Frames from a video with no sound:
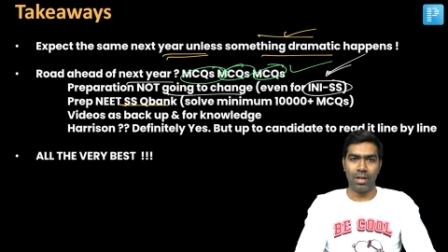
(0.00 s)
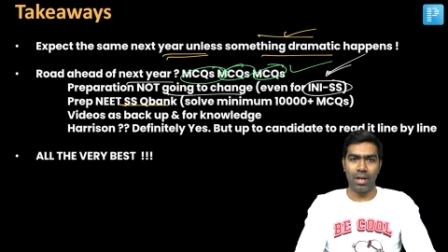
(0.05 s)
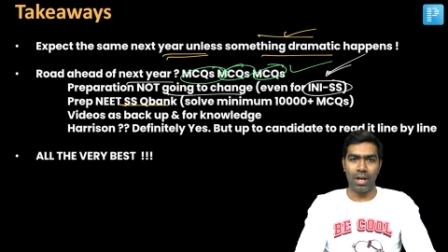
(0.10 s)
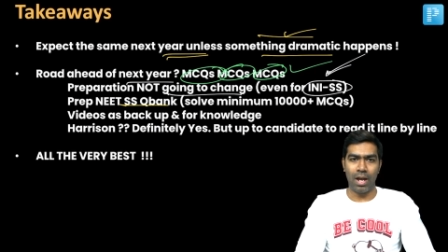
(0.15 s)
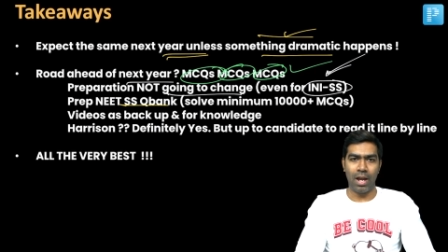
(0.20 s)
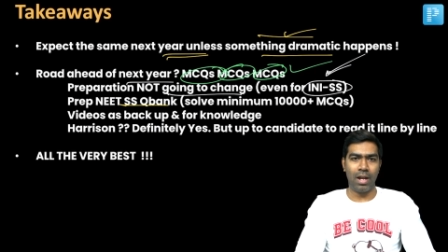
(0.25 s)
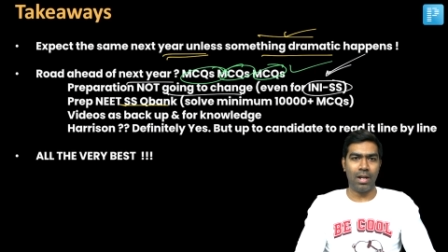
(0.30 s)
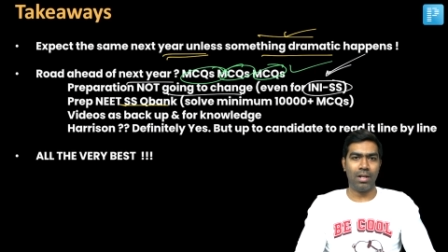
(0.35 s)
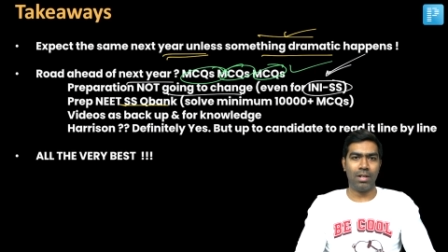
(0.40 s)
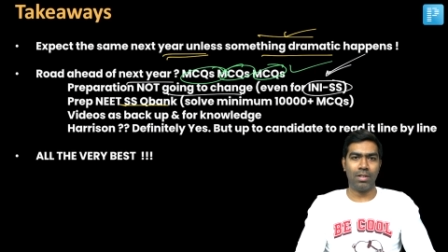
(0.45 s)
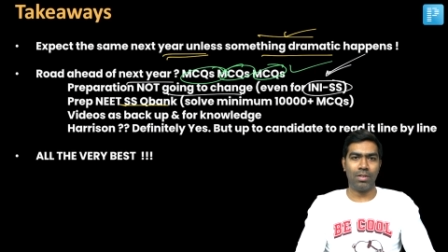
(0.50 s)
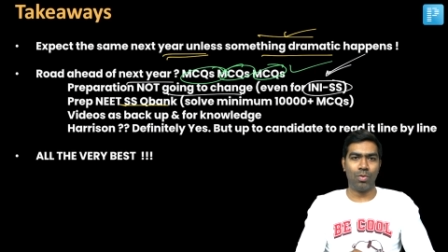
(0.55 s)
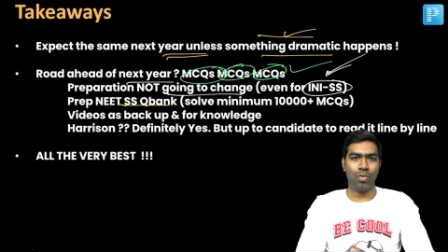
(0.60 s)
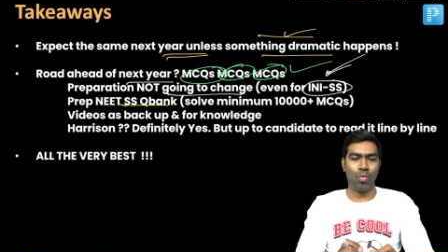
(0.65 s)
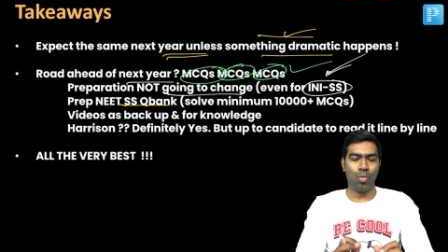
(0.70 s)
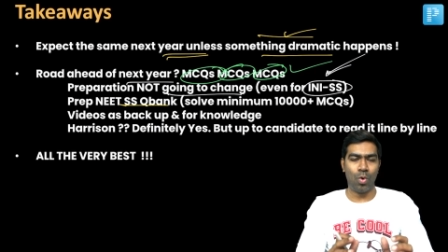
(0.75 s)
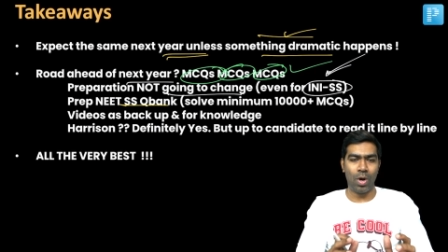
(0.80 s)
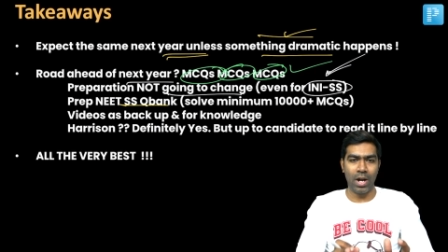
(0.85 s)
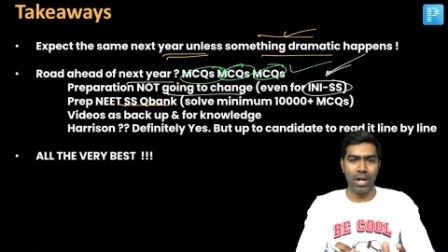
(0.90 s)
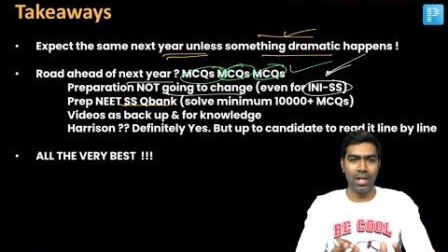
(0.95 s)
And
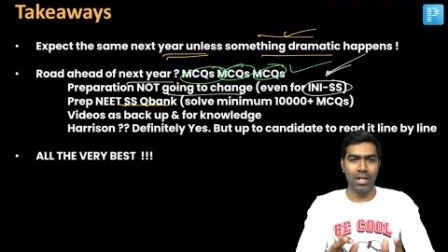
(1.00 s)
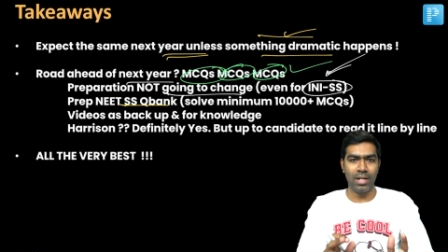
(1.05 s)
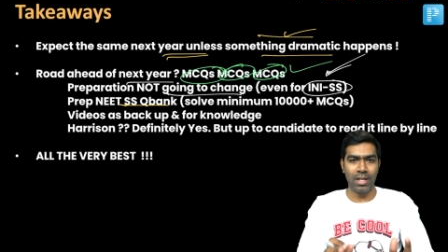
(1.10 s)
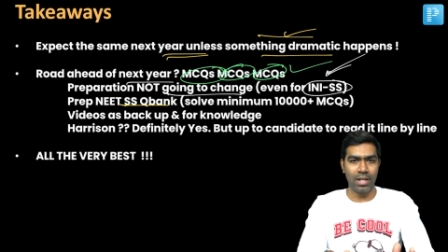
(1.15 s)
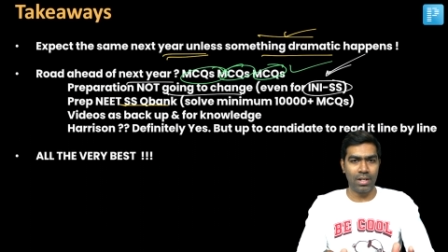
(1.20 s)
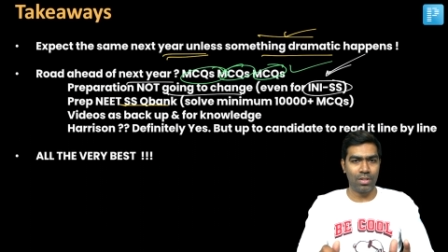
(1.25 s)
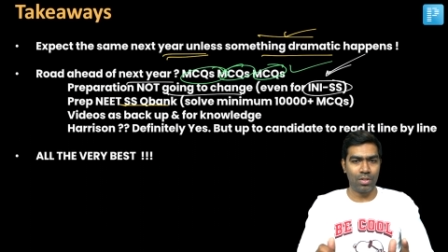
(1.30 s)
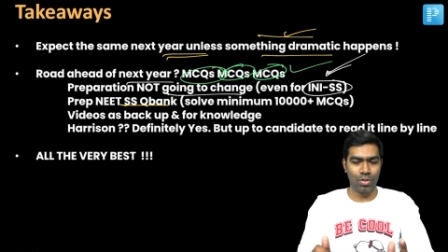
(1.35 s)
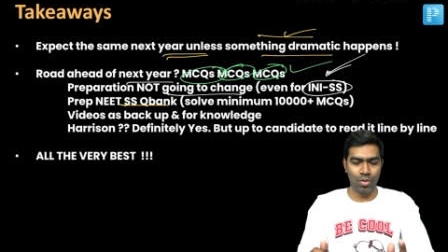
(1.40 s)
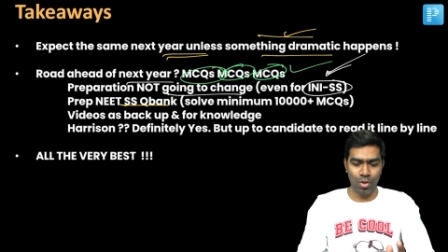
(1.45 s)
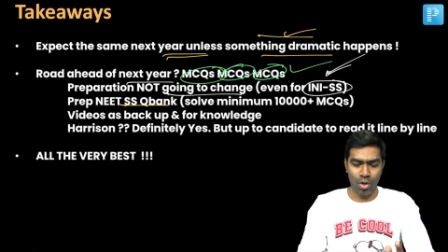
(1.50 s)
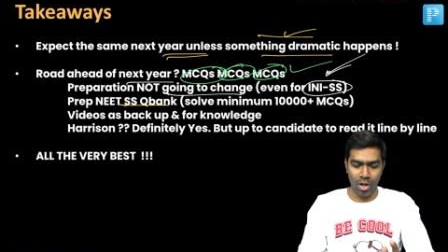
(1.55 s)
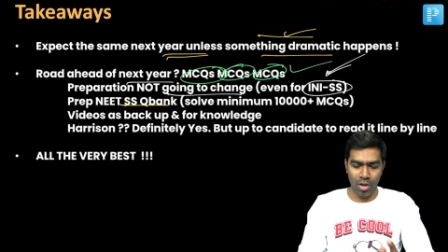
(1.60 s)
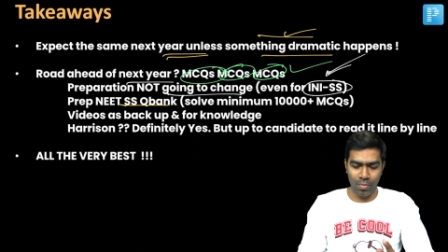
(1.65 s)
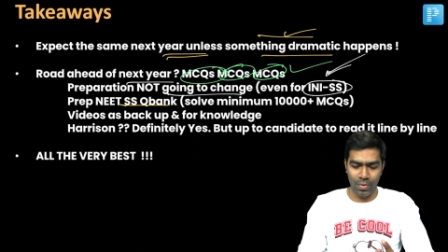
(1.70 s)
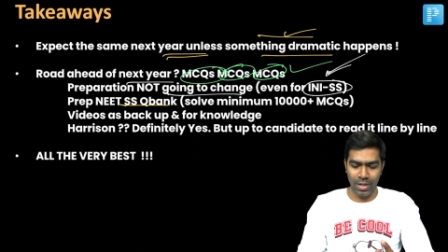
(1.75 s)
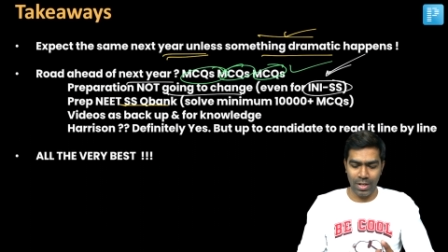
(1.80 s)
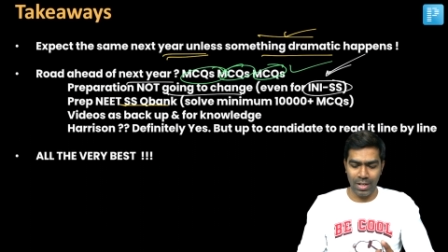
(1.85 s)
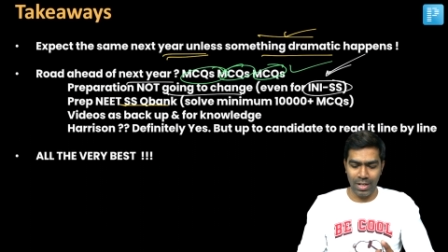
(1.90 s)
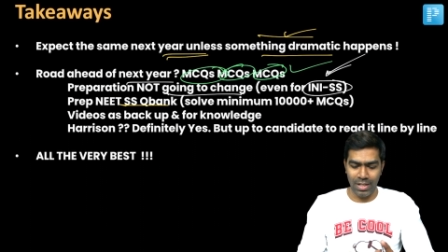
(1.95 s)
one needs to solve
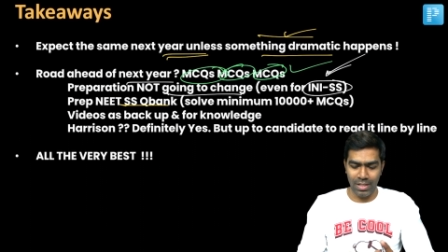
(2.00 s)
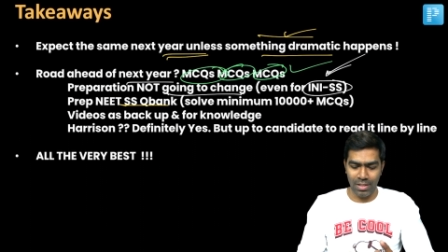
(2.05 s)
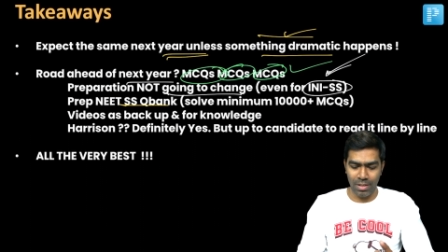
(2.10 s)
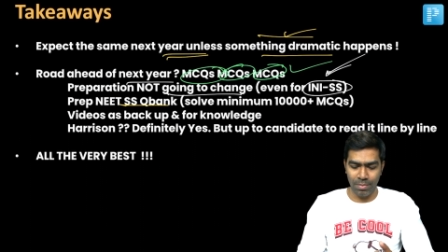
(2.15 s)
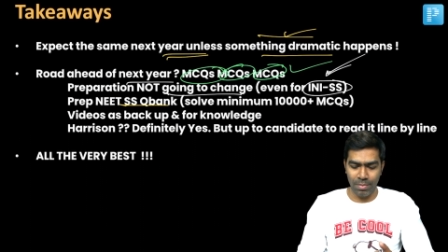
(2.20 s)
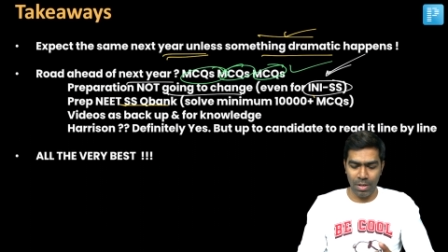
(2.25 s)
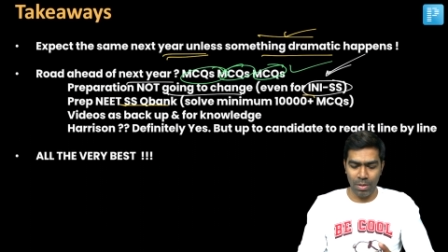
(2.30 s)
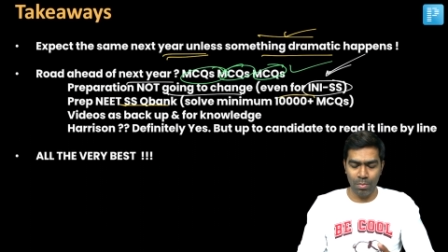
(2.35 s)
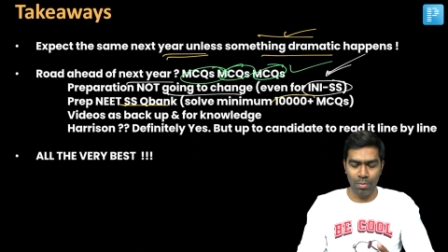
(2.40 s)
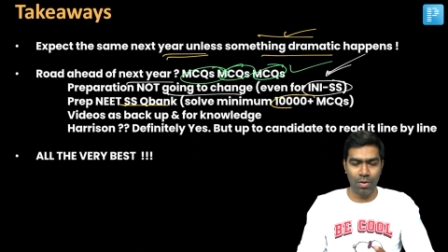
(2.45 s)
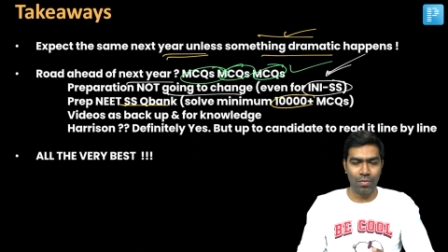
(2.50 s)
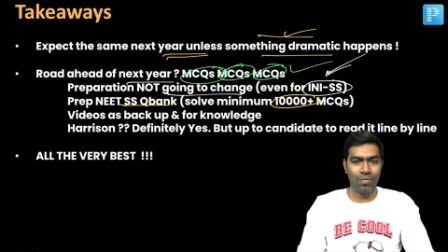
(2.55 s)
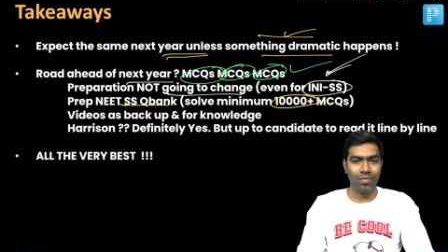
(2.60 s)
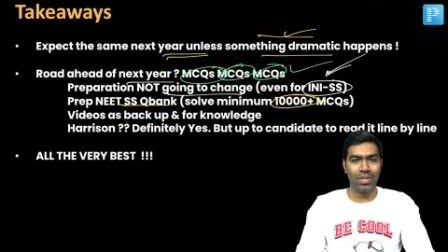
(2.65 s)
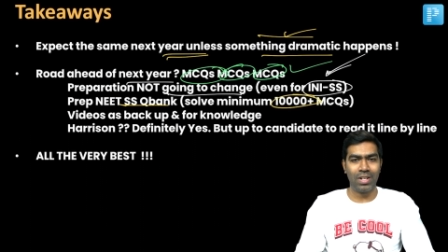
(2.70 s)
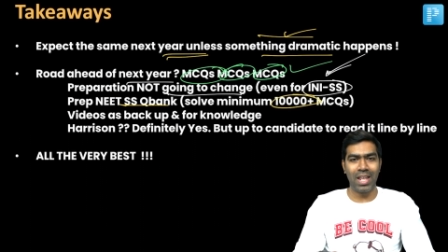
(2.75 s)
at least a minimum of